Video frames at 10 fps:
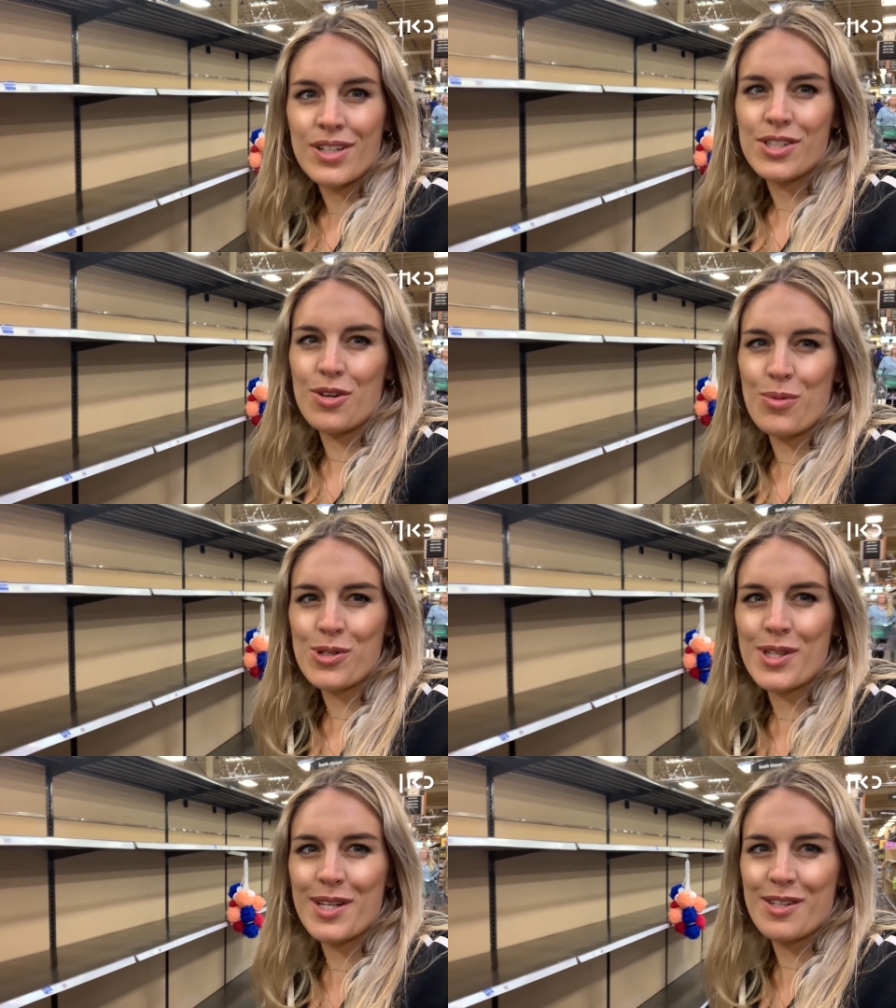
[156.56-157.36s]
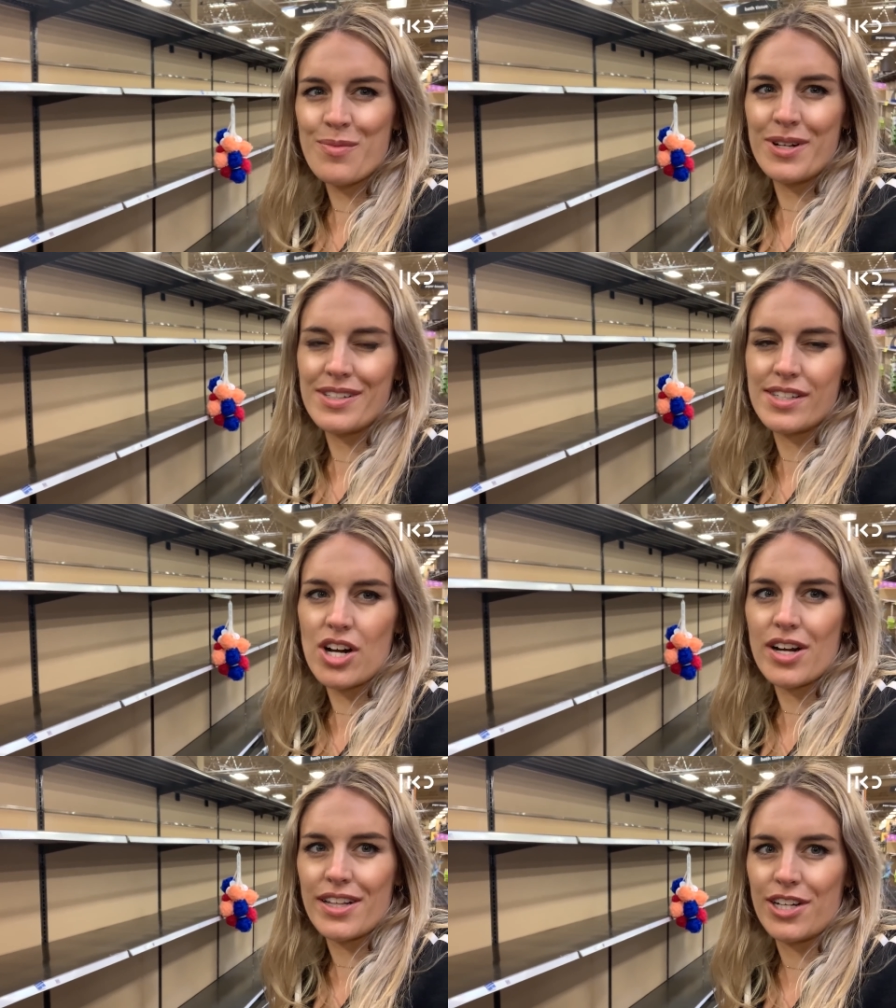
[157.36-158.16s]
So most things have been in
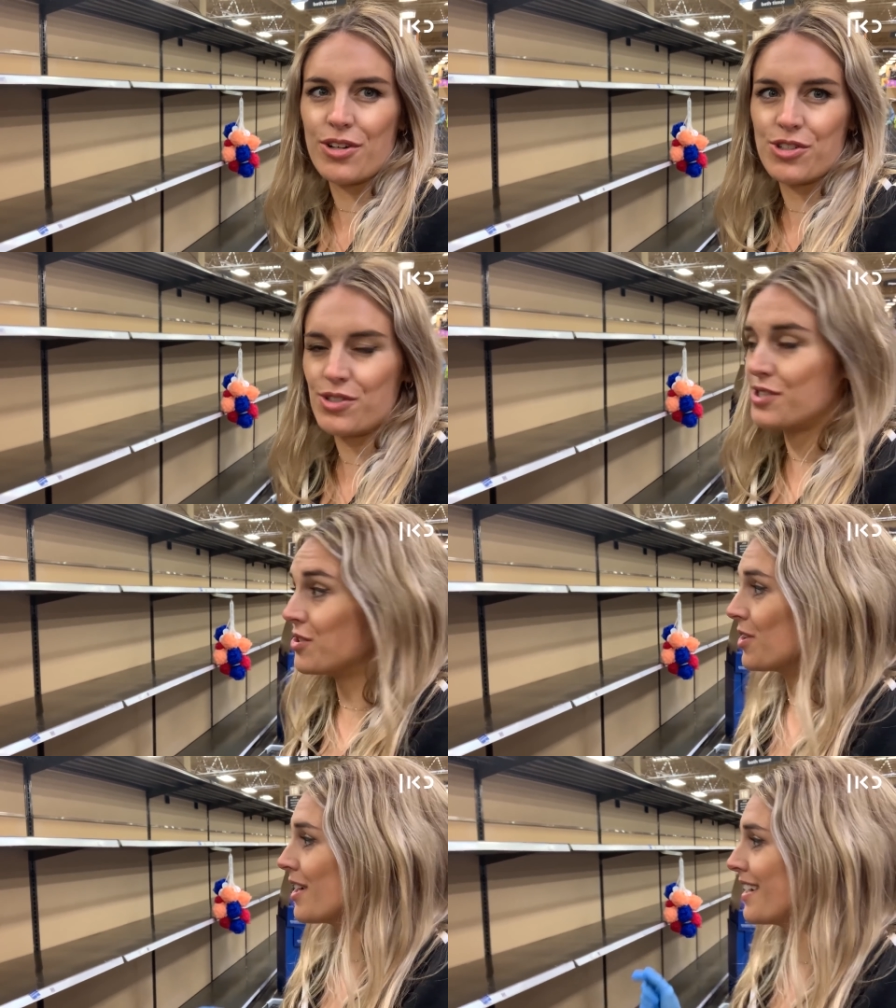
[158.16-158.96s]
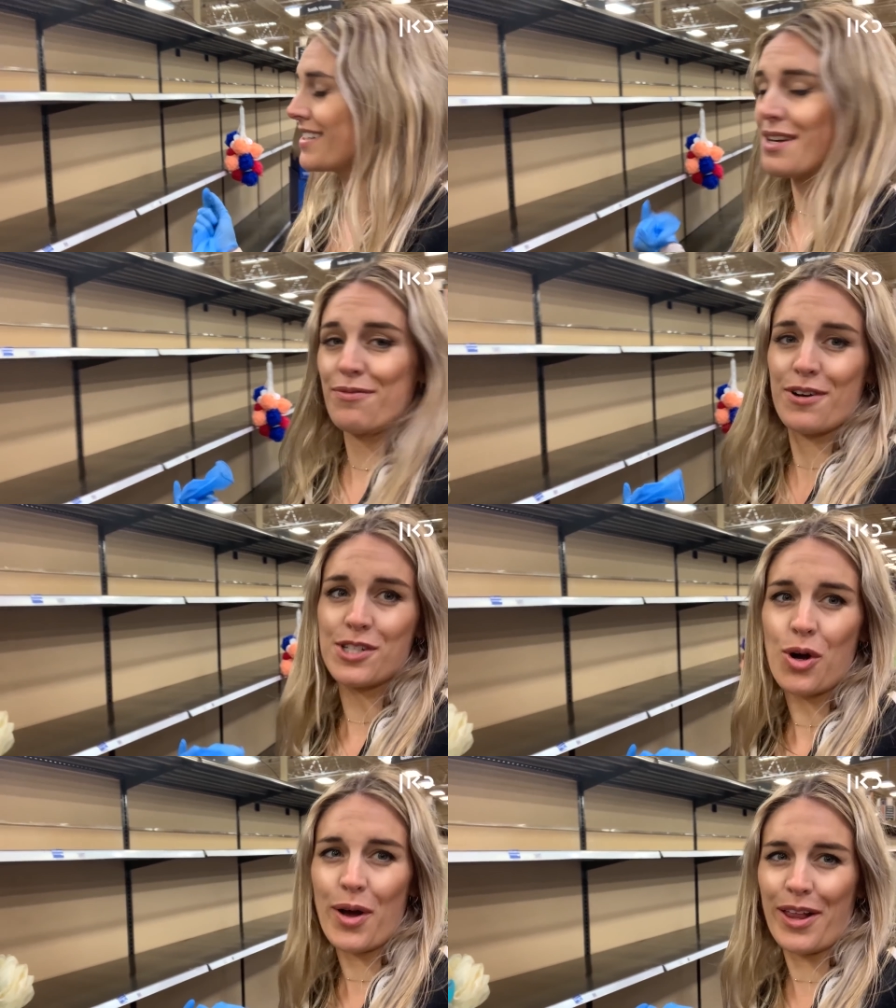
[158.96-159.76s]
stock at the grocery store except for
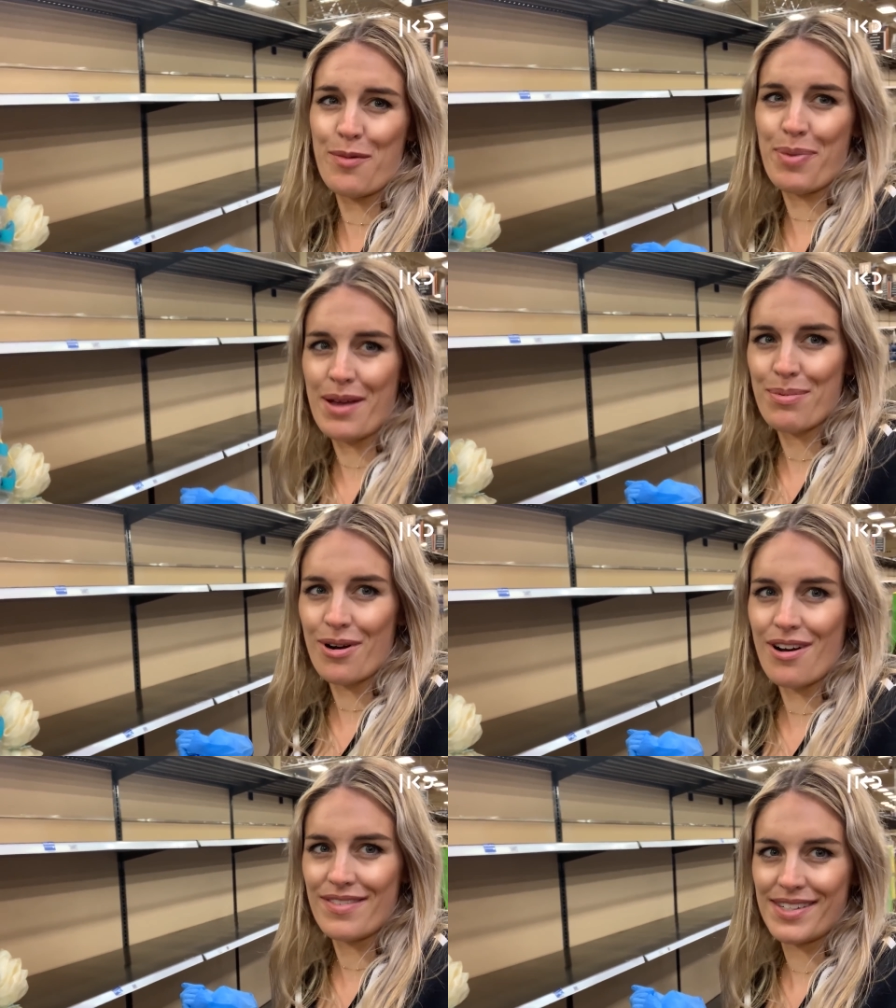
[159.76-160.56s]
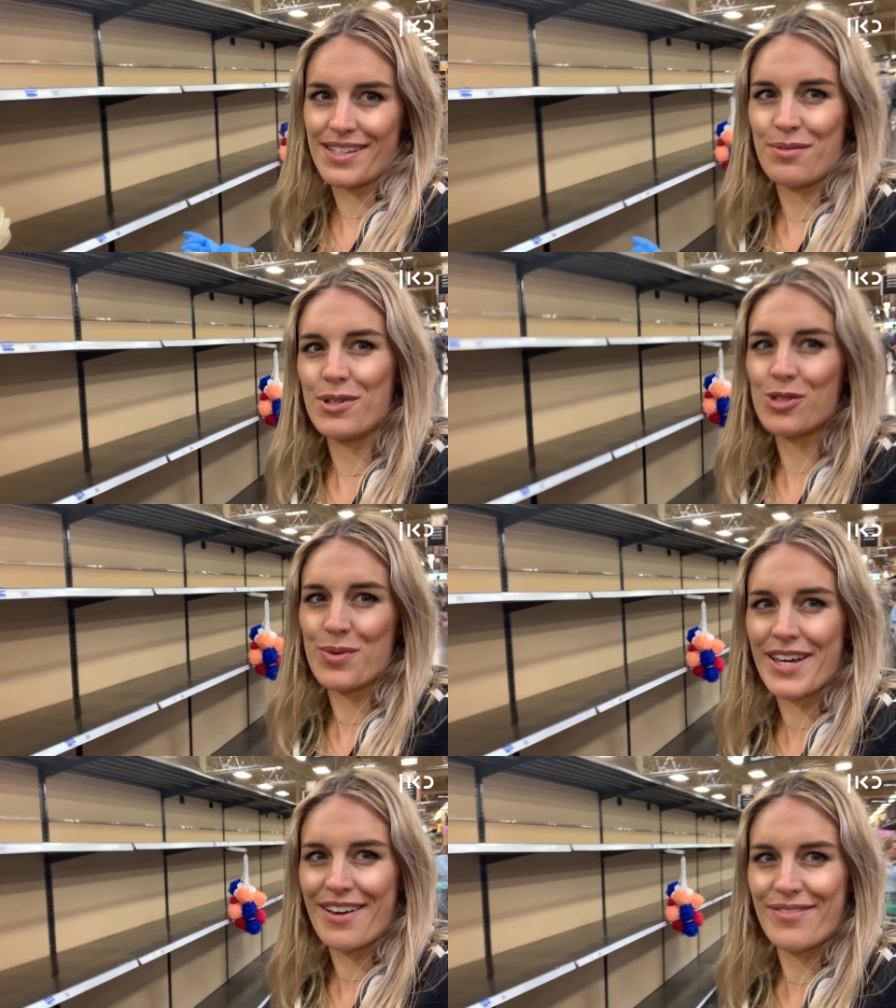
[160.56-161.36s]
toilet paper, obviously, which
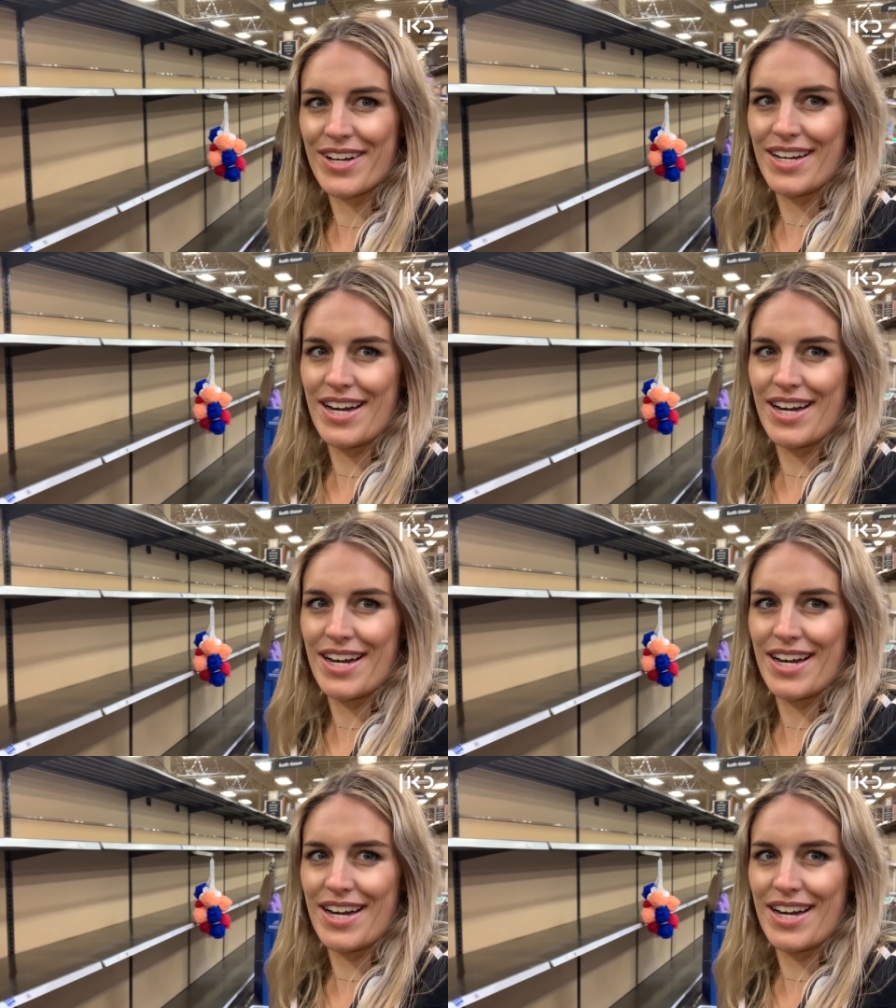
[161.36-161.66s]
we can't find